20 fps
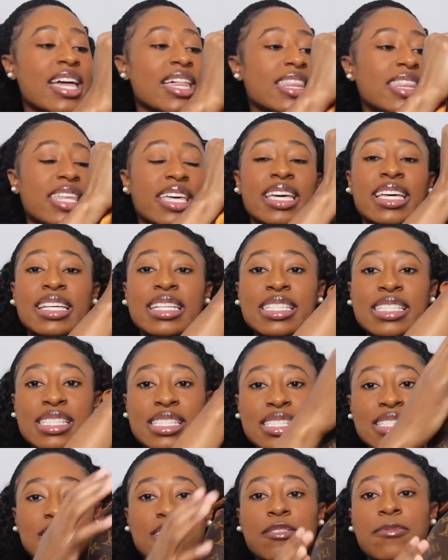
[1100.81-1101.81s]

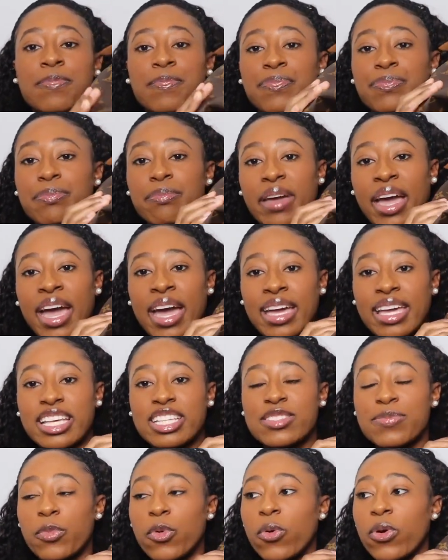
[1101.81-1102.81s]
This bag
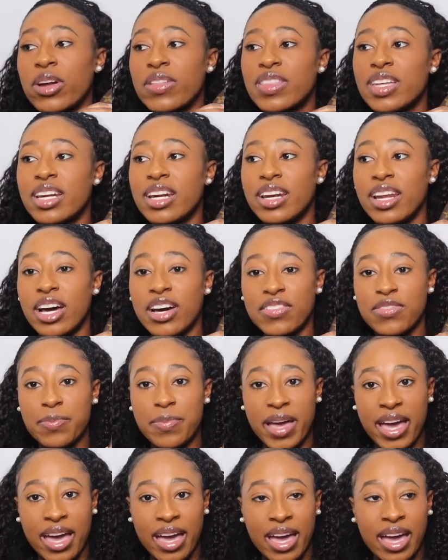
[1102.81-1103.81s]
is more than enough
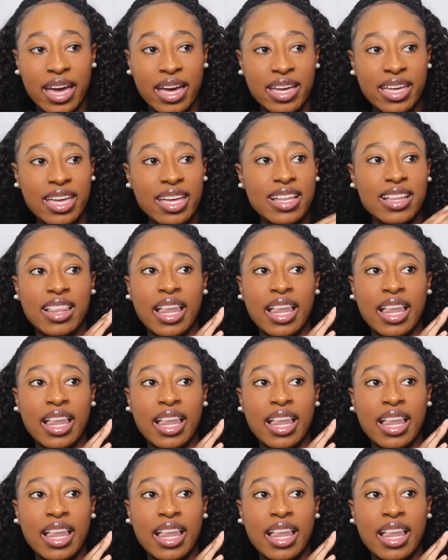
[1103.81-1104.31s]
bag.